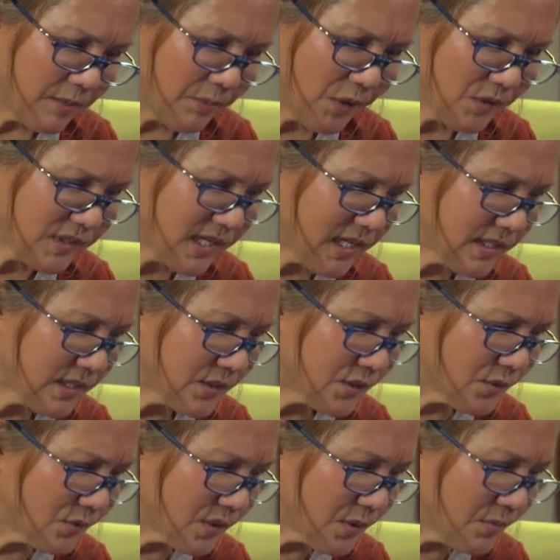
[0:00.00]
possess
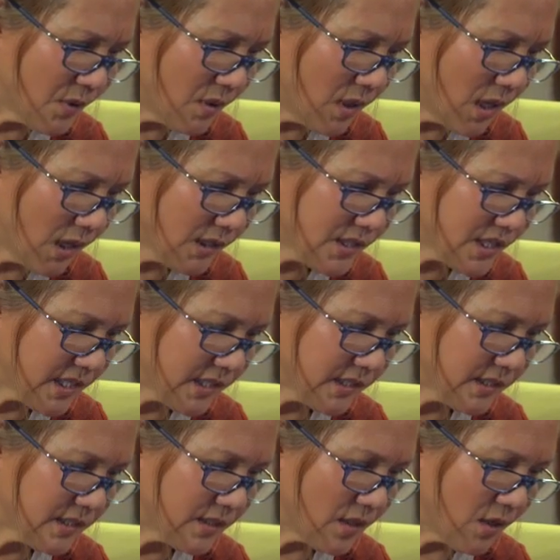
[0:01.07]
suitable
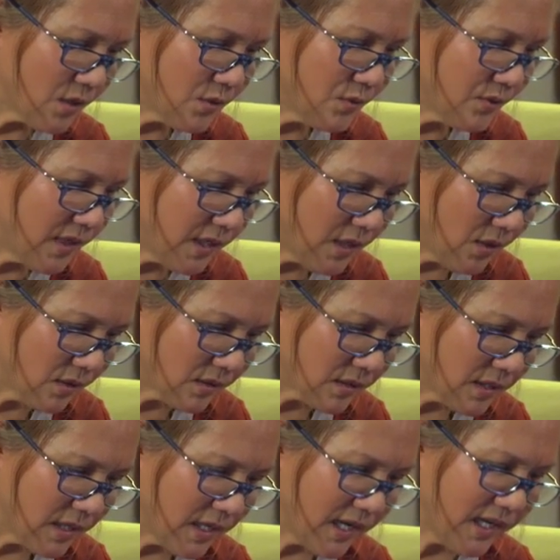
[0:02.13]
lodgings or do they not?
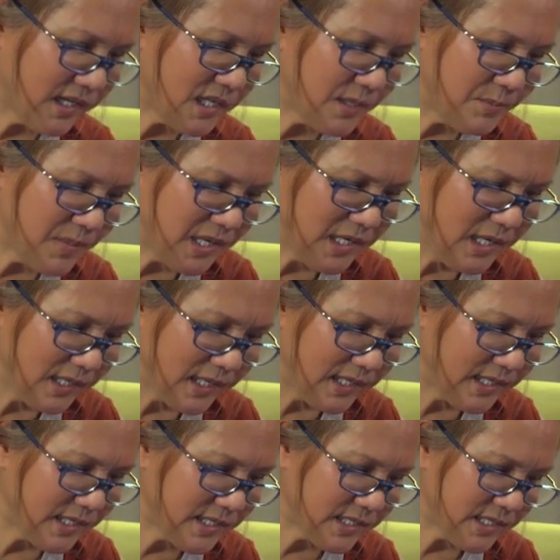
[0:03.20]
And
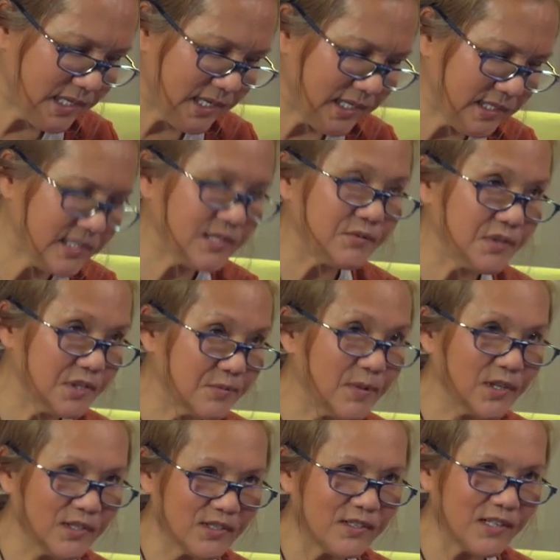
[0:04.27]
immediately she has a
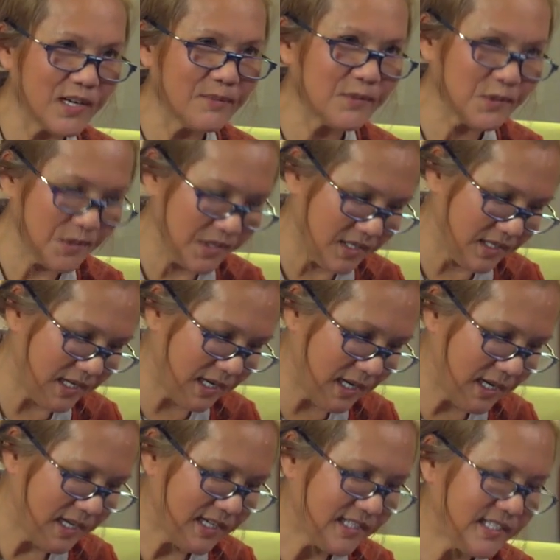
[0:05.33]
response come to
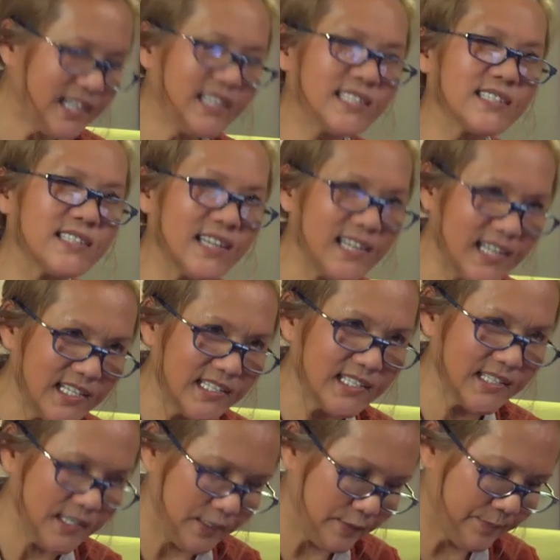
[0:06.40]
her, yes, they
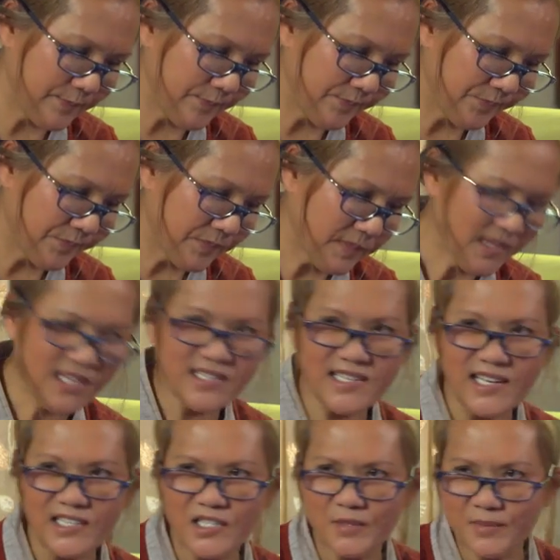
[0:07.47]
did.
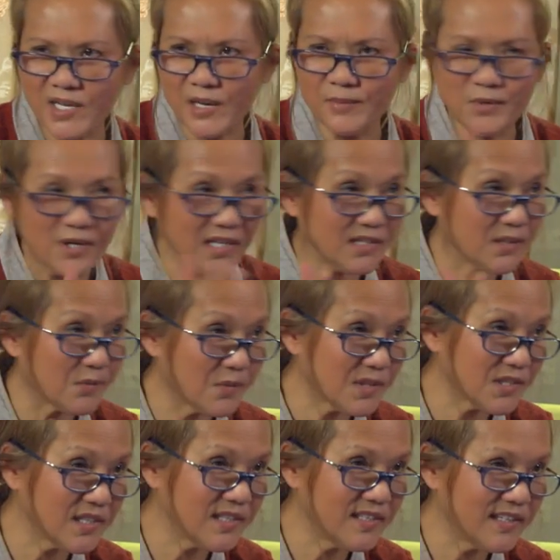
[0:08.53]
Just like sometimes you ask a
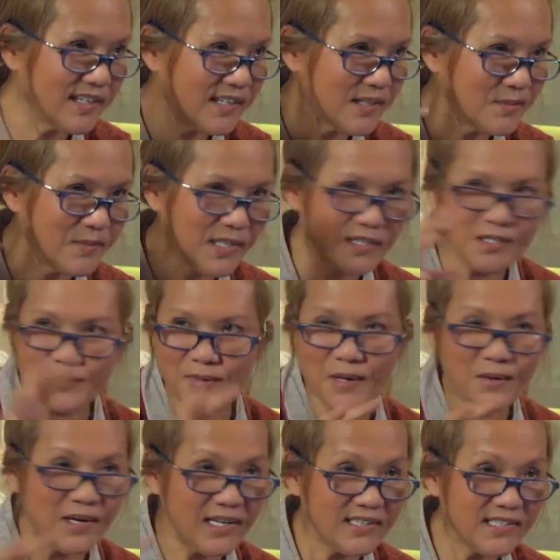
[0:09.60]
question and the master
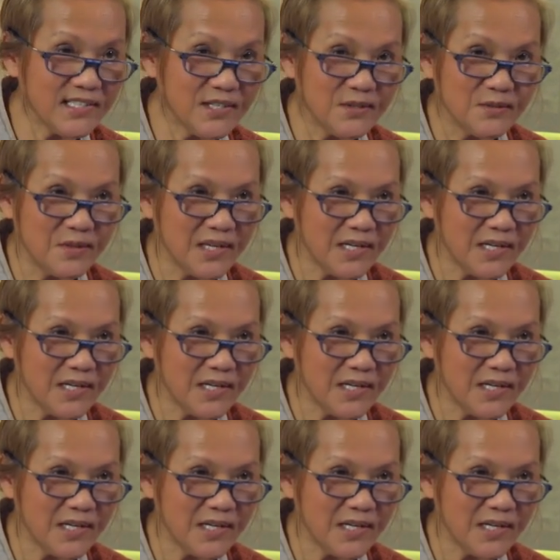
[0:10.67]
power answer you